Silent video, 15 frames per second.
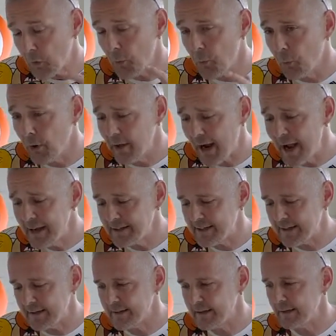What I
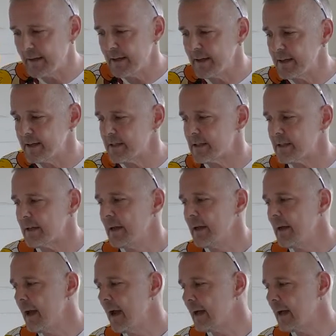did is